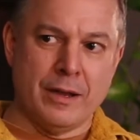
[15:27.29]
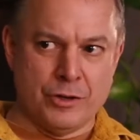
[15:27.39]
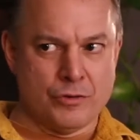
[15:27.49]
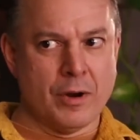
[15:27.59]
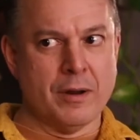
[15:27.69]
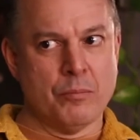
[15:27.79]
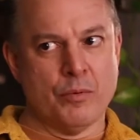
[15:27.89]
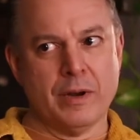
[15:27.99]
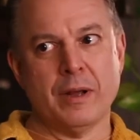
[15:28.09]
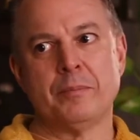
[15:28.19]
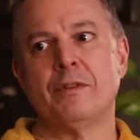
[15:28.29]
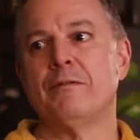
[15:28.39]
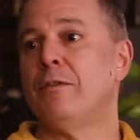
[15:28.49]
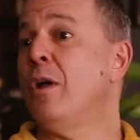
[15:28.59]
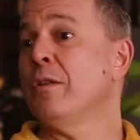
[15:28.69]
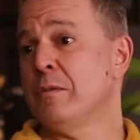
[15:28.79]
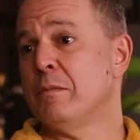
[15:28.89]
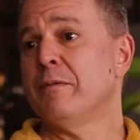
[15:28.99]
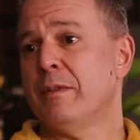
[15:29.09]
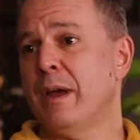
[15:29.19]
and try to bring up the volume
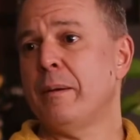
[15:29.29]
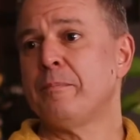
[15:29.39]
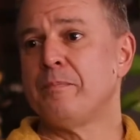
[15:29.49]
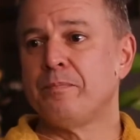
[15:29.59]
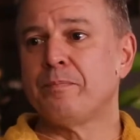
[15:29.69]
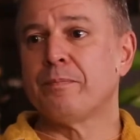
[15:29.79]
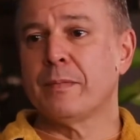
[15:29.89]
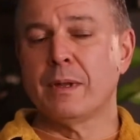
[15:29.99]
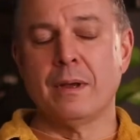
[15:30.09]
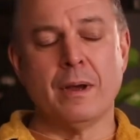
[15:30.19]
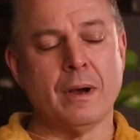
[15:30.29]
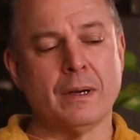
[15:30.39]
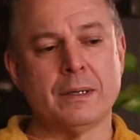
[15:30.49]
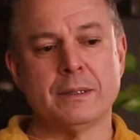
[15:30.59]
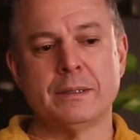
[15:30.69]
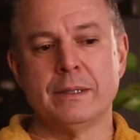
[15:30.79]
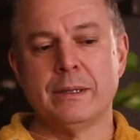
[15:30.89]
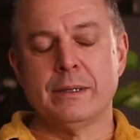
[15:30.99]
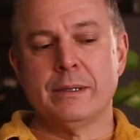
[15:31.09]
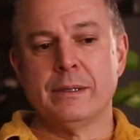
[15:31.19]
of that,
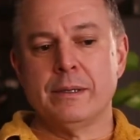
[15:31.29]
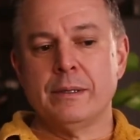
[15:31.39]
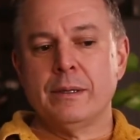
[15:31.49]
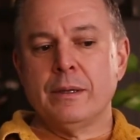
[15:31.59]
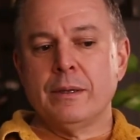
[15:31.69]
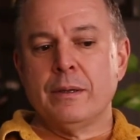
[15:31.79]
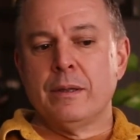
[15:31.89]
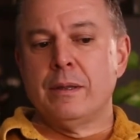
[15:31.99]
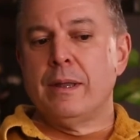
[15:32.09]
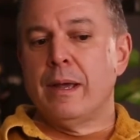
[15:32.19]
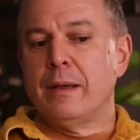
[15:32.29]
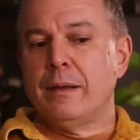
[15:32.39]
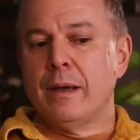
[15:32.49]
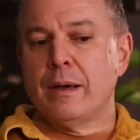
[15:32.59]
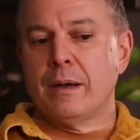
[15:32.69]
then